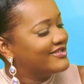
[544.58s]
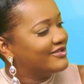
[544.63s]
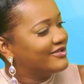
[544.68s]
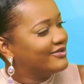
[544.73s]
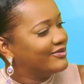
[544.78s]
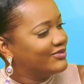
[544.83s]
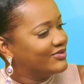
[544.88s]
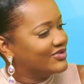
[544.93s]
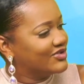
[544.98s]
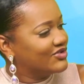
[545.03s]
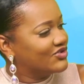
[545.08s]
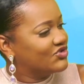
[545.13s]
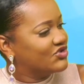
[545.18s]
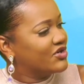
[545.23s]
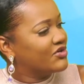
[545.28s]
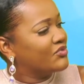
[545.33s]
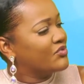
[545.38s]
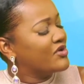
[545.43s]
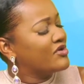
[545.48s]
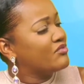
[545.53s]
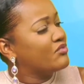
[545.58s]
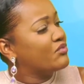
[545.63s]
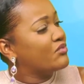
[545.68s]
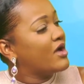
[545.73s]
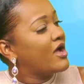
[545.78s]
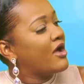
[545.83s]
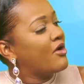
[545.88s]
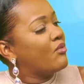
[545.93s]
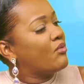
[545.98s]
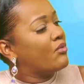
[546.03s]
lows on the journey.
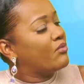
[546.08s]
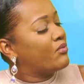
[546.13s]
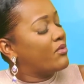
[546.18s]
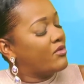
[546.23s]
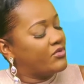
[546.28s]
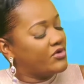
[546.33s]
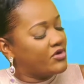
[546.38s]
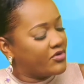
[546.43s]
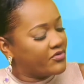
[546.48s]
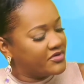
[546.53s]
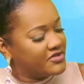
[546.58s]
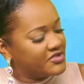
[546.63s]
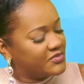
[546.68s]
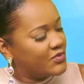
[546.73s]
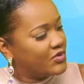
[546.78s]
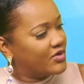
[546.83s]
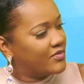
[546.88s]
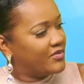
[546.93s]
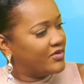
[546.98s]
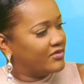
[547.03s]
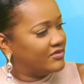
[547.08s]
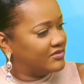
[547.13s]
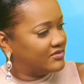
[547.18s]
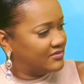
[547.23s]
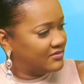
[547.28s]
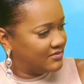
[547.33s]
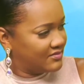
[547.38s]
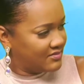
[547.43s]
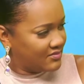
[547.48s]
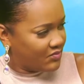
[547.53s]
We already spoke about
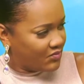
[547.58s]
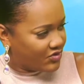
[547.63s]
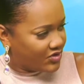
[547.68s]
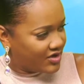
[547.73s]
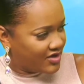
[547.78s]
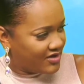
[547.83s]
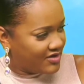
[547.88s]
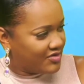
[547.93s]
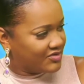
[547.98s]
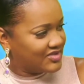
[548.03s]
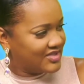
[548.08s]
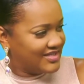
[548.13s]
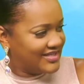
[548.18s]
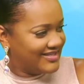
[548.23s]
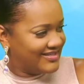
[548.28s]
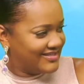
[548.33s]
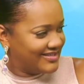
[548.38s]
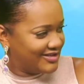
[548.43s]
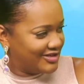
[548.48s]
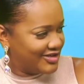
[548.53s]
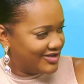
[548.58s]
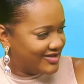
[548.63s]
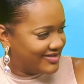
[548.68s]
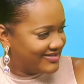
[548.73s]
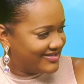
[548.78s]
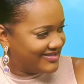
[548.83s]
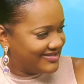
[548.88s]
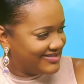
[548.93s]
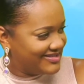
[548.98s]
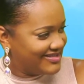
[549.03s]
working out and eating the nuts
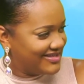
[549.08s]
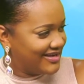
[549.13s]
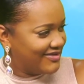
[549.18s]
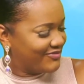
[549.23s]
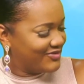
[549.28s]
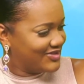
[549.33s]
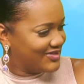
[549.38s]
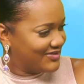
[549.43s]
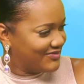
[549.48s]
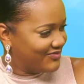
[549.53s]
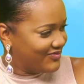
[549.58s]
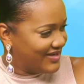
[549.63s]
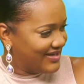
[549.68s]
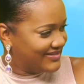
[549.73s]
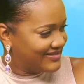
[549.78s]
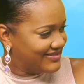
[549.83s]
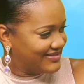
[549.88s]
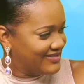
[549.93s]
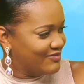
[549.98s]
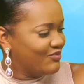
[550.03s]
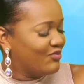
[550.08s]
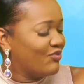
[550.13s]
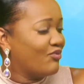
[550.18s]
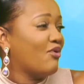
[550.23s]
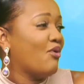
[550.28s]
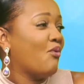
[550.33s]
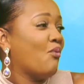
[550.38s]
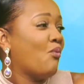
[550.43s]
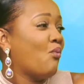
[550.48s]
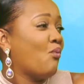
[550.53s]
and eating everything
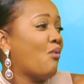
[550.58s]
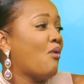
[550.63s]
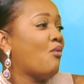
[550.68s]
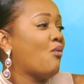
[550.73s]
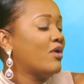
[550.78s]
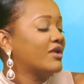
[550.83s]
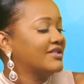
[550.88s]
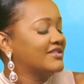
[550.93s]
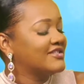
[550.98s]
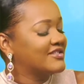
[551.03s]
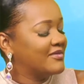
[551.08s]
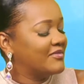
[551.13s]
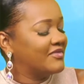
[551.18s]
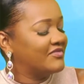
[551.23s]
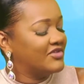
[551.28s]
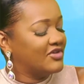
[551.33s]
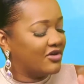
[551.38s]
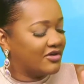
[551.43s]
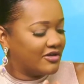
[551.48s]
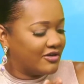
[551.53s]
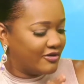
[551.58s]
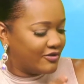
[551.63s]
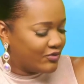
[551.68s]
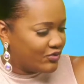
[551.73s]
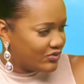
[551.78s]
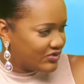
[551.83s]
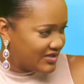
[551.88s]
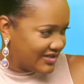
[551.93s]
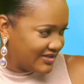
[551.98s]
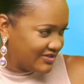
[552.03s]
fancy. What are some of the other
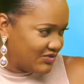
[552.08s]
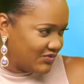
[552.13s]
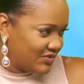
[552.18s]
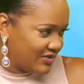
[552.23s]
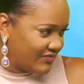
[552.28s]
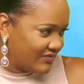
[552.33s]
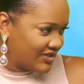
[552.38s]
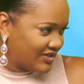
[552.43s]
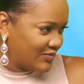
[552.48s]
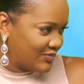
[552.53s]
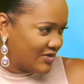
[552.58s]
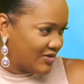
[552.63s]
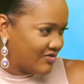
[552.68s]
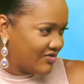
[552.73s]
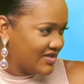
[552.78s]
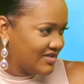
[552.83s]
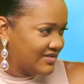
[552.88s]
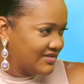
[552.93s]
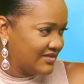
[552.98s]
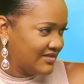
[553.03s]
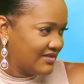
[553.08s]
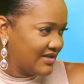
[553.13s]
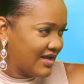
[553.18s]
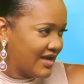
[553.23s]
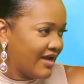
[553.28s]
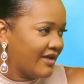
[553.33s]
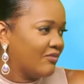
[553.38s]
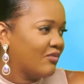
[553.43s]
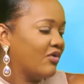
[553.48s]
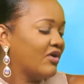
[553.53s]
lows that you would have experienced?
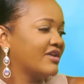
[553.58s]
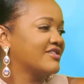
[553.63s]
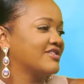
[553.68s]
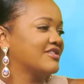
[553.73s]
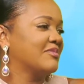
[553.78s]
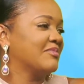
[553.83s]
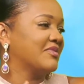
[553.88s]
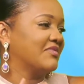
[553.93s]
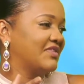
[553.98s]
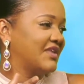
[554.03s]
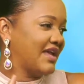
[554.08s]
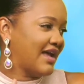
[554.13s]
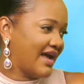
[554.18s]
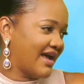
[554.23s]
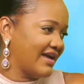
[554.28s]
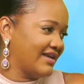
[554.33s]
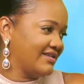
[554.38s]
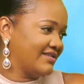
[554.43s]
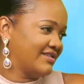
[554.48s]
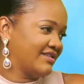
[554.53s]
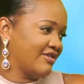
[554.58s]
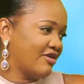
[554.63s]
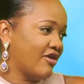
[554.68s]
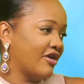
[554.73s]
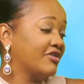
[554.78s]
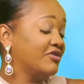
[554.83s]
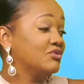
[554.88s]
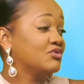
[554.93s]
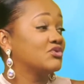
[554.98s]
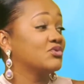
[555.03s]
And what are some of the highs that got
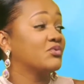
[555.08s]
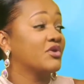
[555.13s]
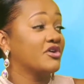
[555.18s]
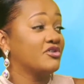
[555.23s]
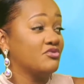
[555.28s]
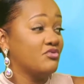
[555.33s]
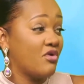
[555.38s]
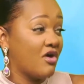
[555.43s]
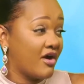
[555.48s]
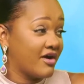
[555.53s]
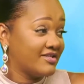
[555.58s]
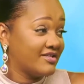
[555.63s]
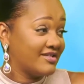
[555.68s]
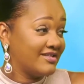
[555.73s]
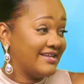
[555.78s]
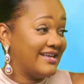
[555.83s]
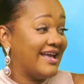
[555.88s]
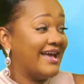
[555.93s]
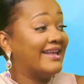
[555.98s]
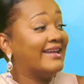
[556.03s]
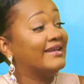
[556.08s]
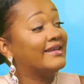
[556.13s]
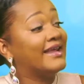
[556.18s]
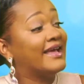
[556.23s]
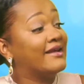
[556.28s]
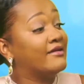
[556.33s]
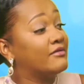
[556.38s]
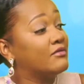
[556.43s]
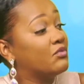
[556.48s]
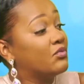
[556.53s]
you to where you are today and
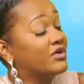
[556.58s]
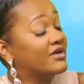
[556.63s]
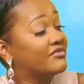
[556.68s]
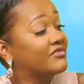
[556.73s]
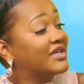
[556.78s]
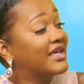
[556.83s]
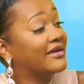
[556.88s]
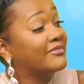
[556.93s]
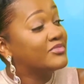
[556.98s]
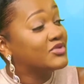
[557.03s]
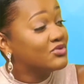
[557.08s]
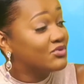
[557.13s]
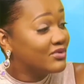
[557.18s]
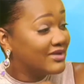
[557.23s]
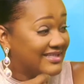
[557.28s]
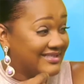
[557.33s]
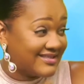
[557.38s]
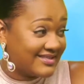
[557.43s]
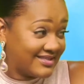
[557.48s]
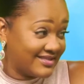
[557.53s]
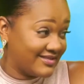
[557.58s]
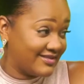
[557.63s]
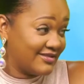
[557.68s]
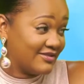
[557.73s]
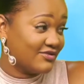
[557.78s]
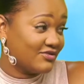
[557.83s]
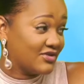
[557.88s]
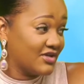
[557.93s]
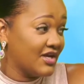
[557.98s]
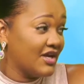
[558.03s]
that would have kept you
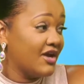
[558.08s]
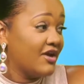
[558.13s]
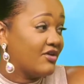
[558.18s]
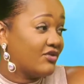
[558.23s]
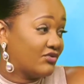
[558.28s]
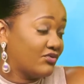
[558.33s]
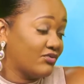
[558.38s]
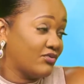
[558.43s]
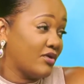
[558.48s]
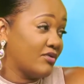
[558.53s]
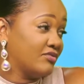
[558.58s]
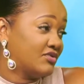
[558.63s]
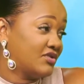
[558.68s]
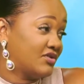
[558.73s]
consistent throughout your